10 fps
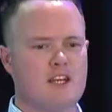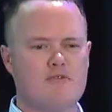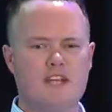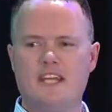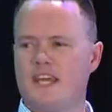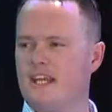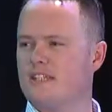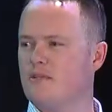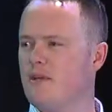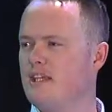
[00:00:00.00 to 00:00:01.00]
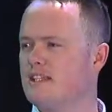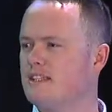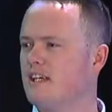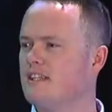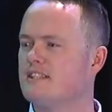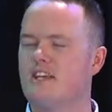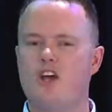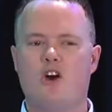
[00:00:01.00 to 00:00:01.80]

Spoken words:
and really getting some insights